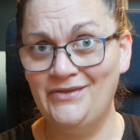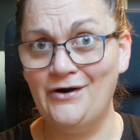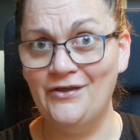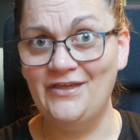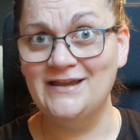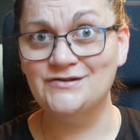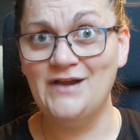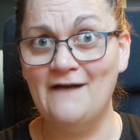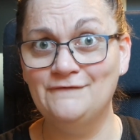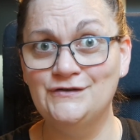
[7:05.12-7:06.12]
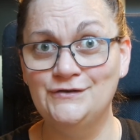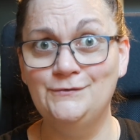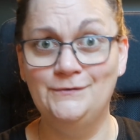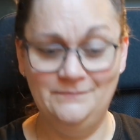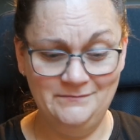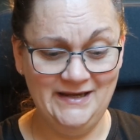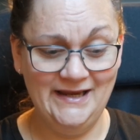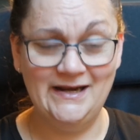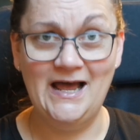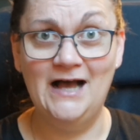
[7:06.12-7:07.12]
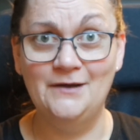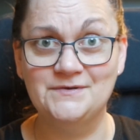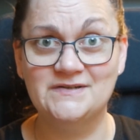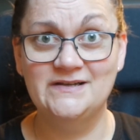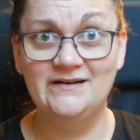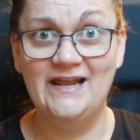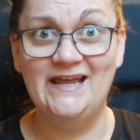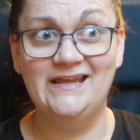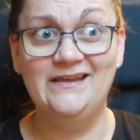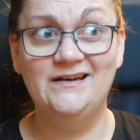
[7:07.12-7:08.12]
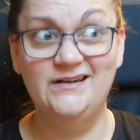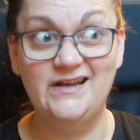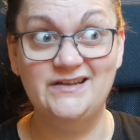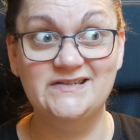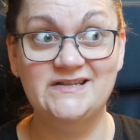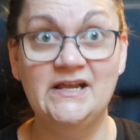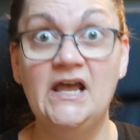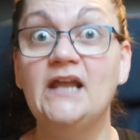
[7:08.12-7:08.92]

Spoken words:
there are things you have to do in a house, like dust.